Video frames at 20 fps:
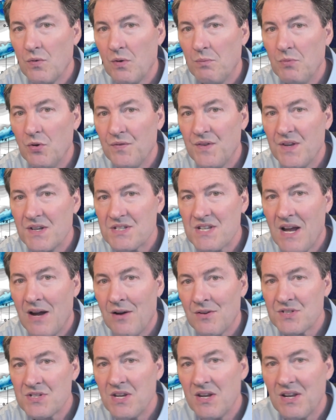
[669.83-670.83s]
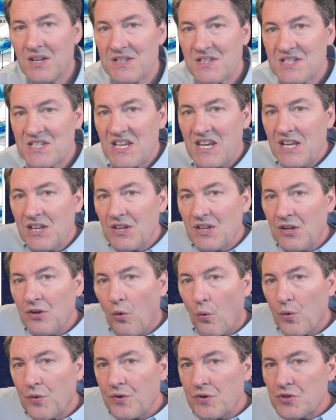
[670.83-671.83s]
We'll move this down so you can see the
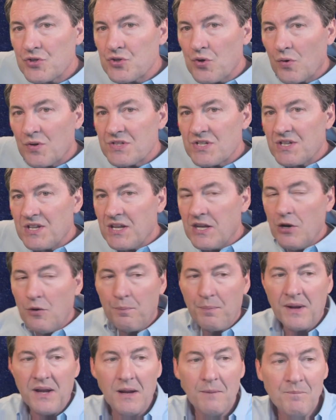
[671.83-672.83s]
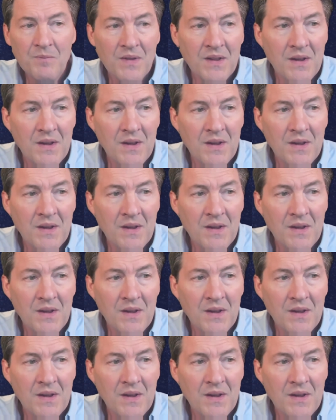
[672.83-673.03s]
northern shores of the UP